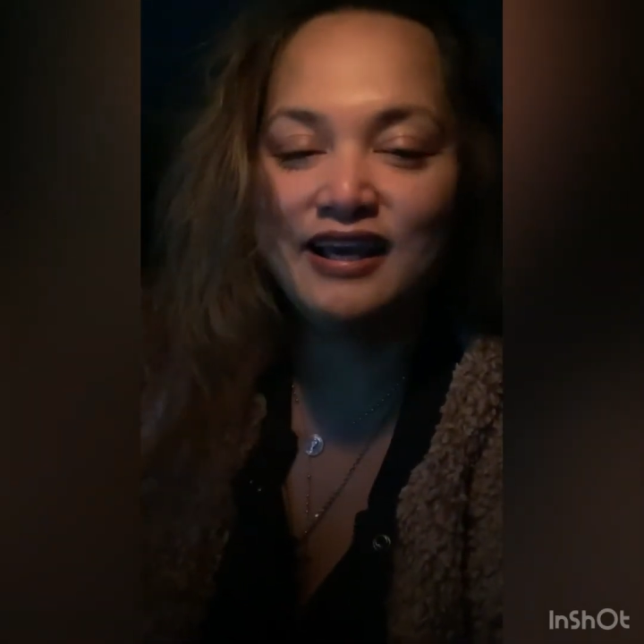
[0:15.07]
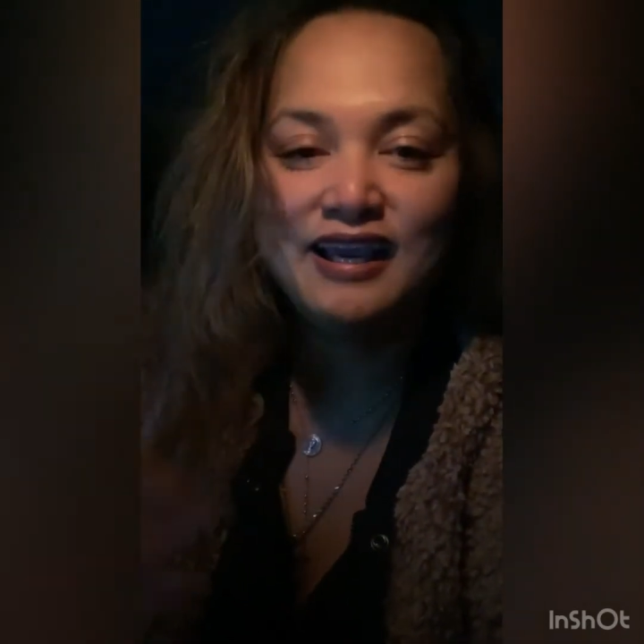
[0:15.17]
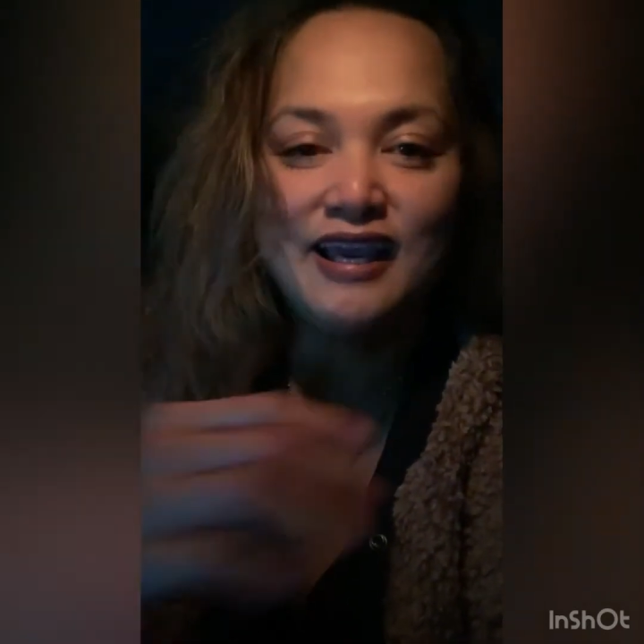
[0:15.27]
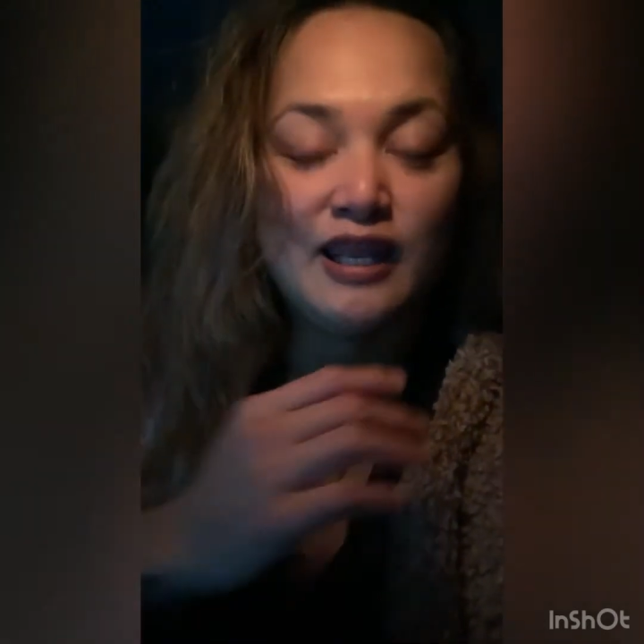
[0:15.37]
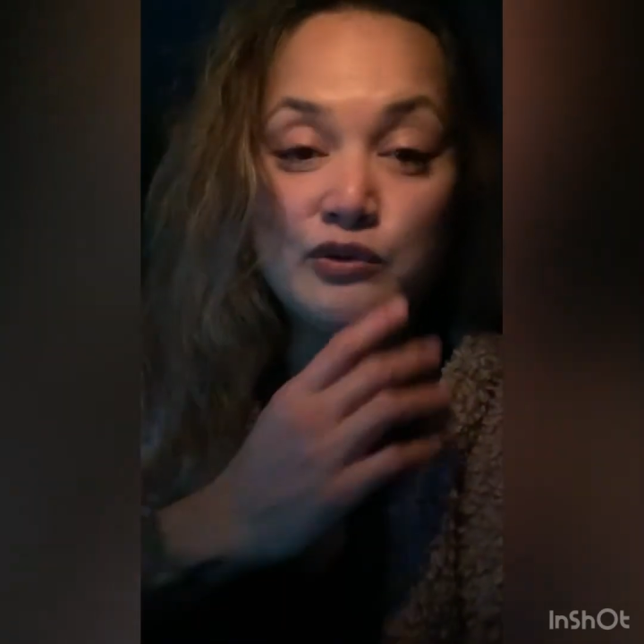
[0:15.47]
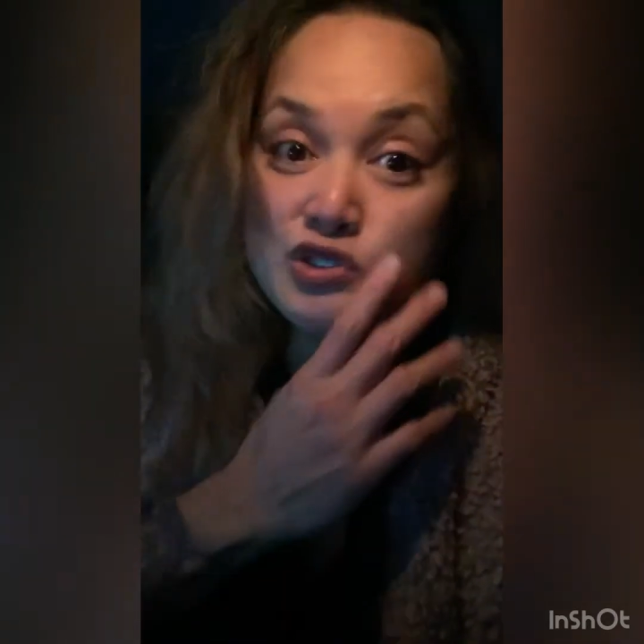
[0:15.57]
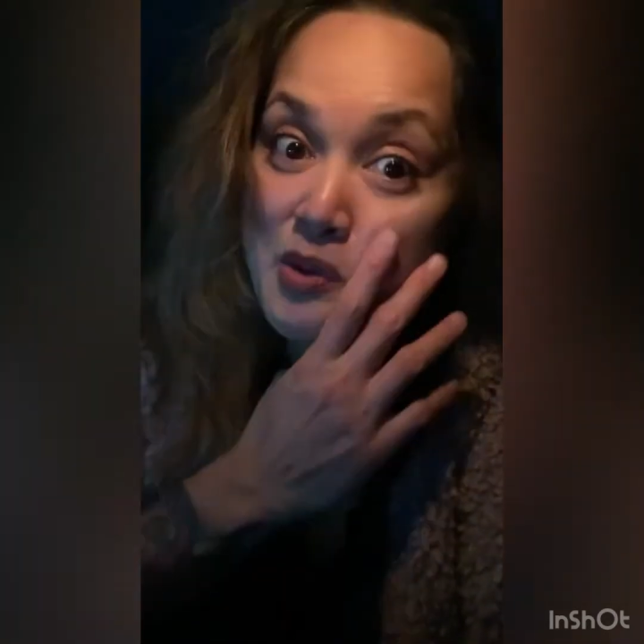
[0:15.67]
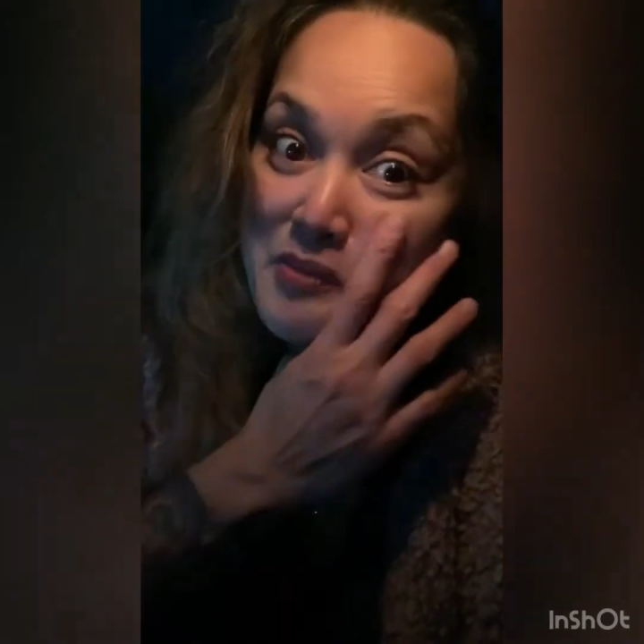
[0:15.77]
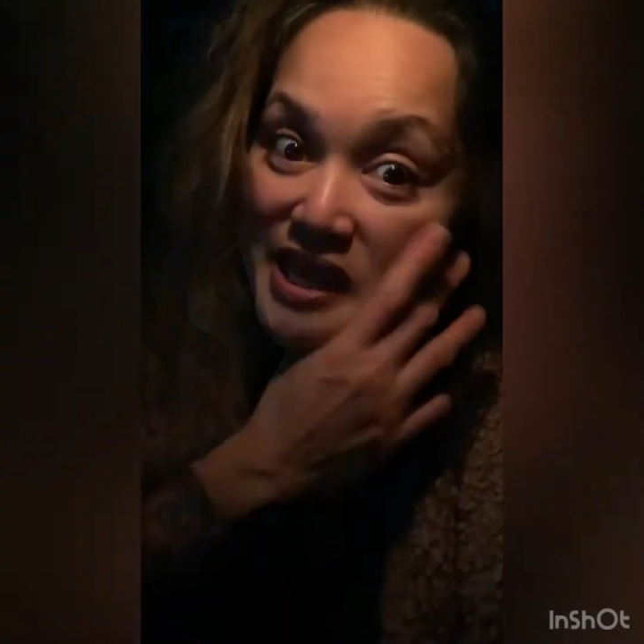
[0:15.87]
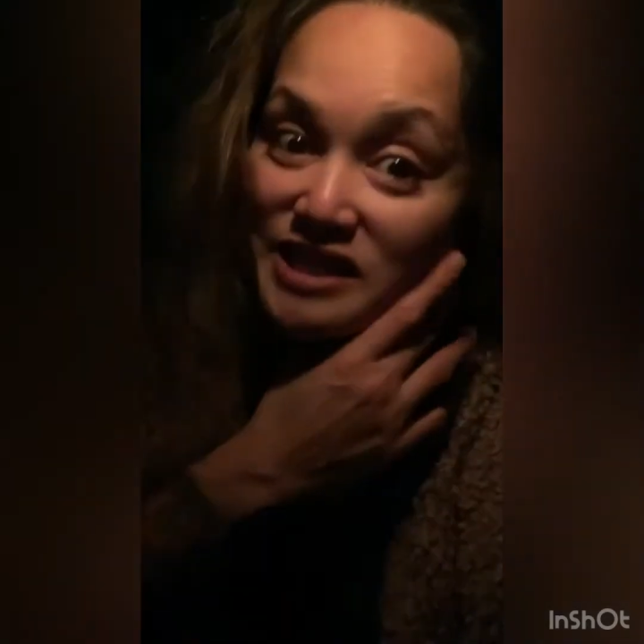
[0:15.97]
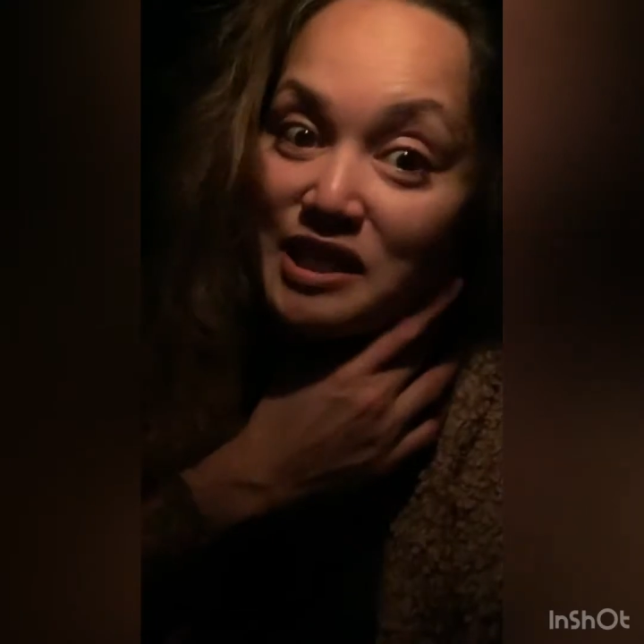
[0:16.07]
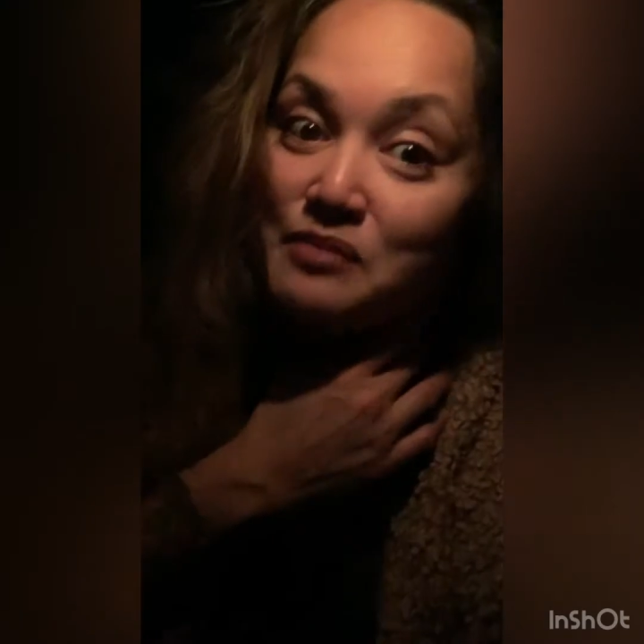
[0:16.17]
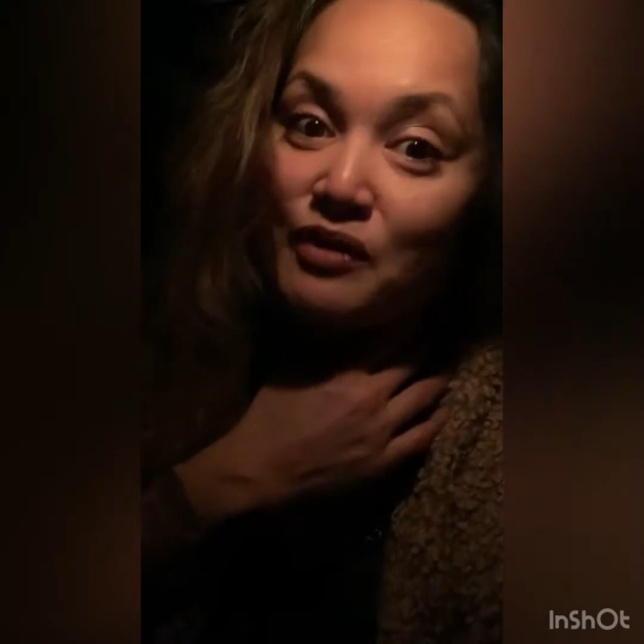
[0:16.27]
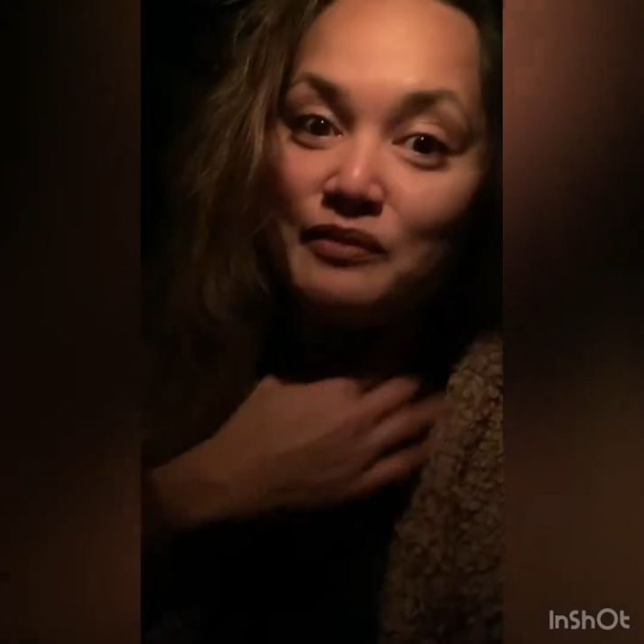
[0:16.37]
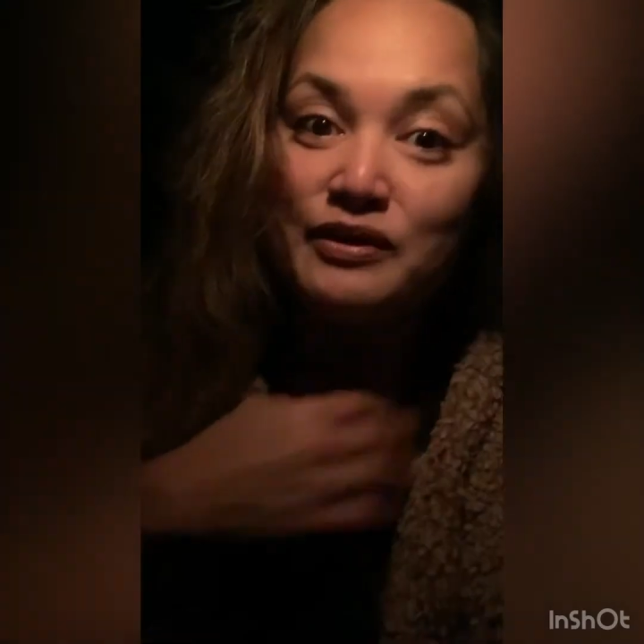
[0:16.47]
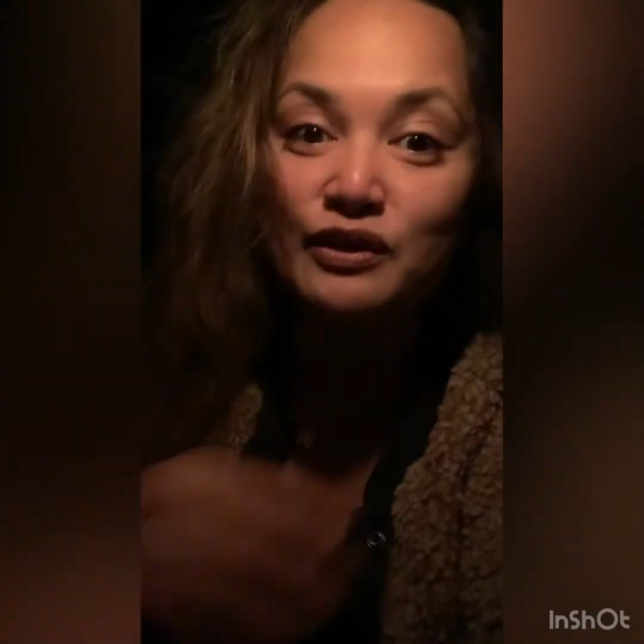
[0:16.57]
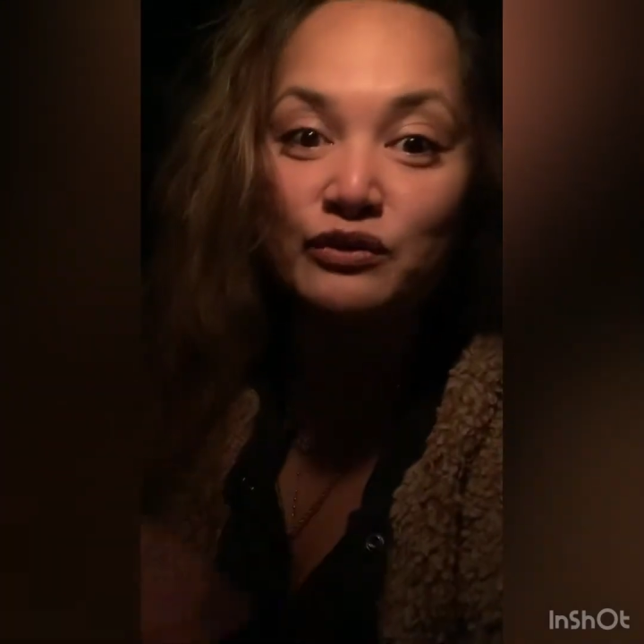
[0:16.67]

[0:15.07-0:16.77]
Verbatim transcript: And it was an amazing barbecue.